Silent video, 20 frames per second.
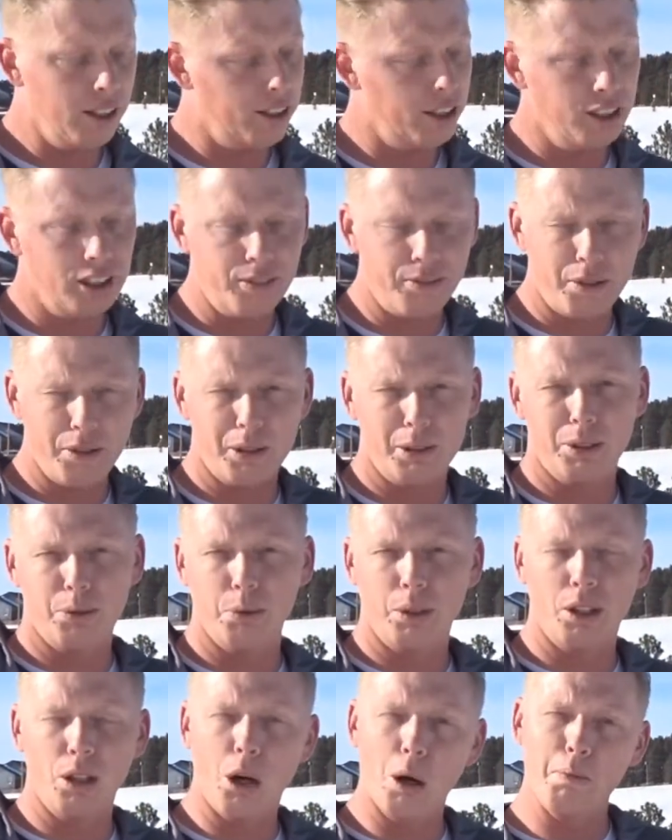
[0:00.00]
the difference
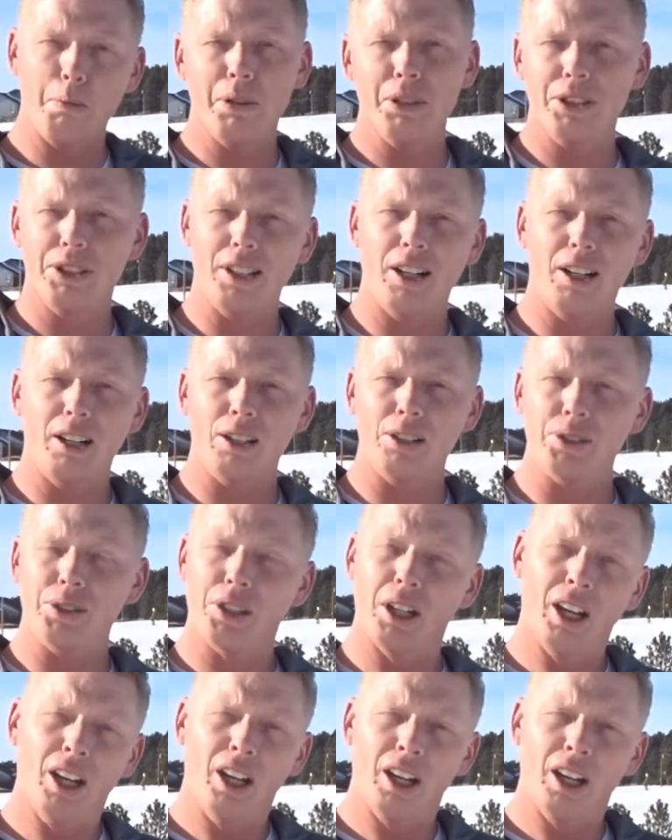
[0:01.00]
between open cells,